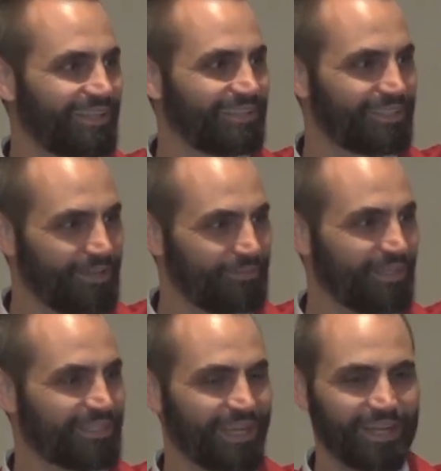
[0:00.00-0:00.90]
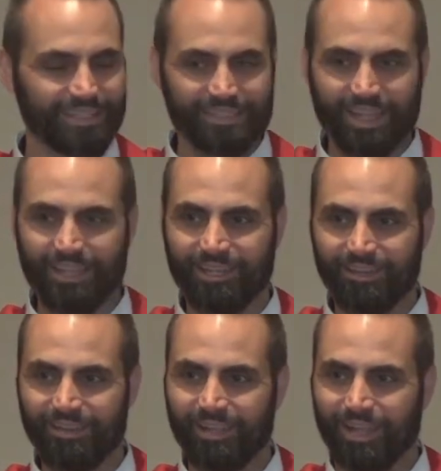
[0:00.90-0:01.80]
Somebody's got to stay
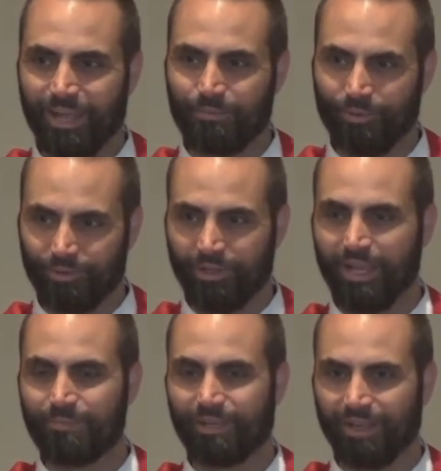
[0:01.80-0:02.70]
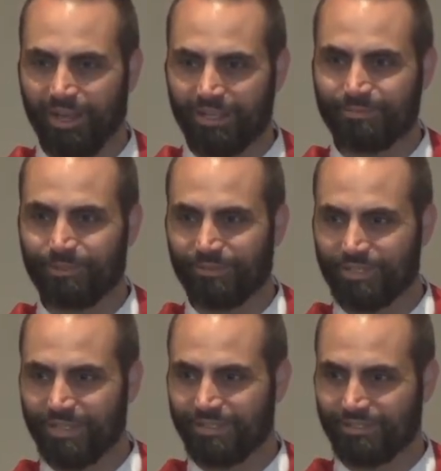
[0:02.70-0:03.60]
here and proclaim the gospel of
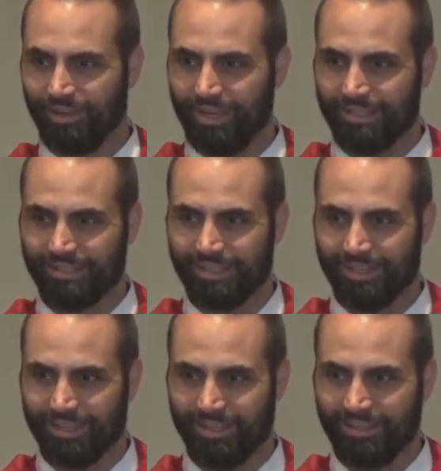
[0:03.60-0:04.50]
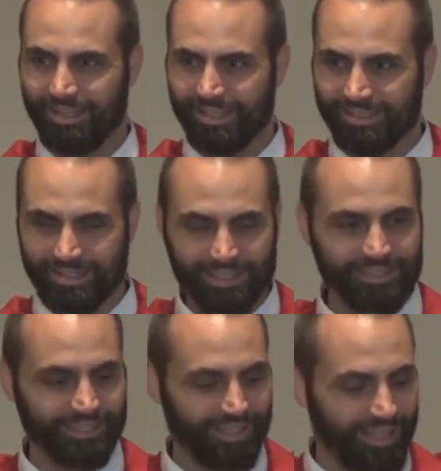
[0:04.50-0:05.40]
Jesus Christ. You know, is
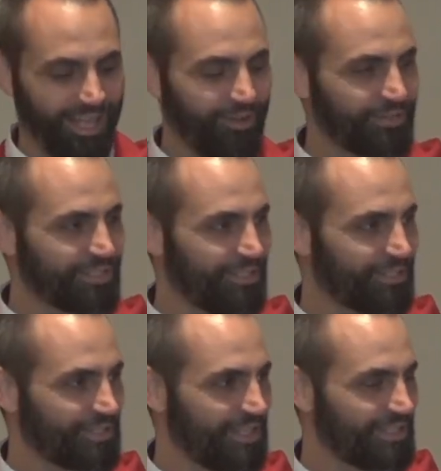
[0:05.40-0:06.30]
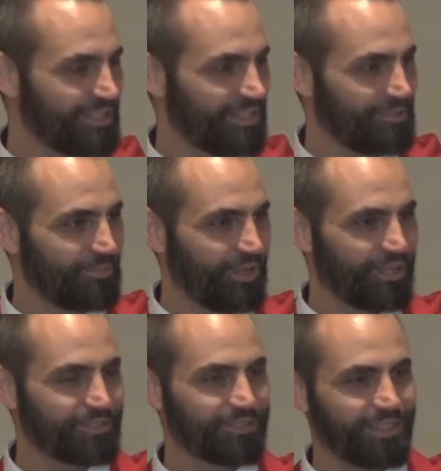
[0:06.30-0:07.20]
this how we saw Jesus and the
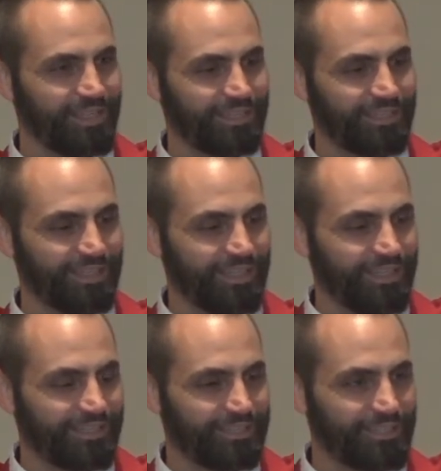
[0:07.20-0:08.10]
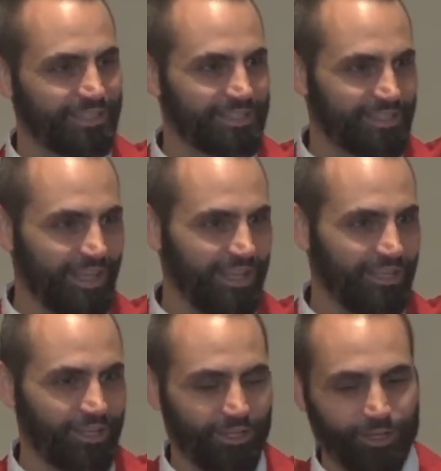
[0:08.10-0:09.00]
apostles? Did, did Jesus say,
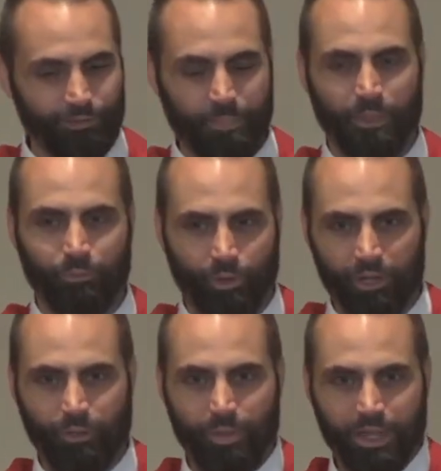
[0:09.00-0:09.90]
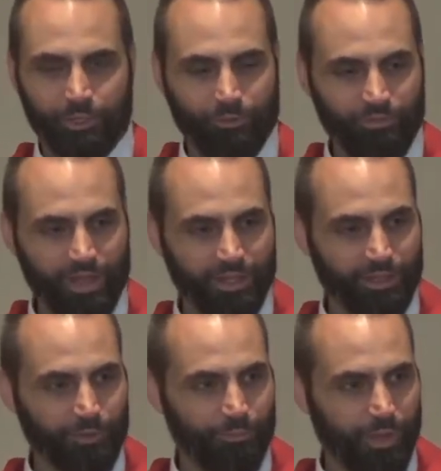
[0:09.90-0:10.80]
you know, run away and go find a
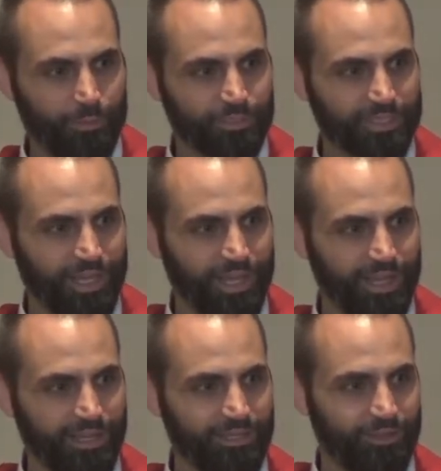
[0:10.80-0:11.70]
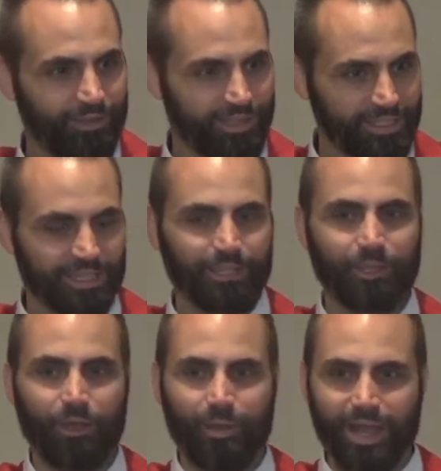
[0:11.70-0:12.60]
little bubble to hide in? Or did he say,
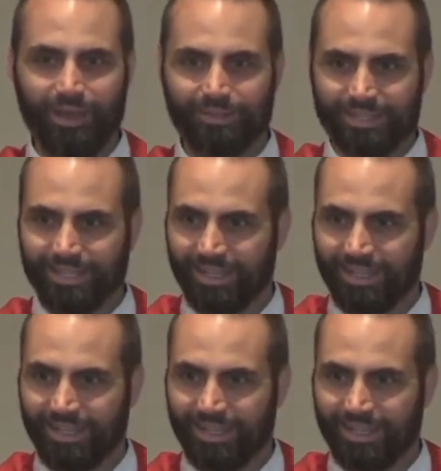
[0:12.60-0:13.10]
go out?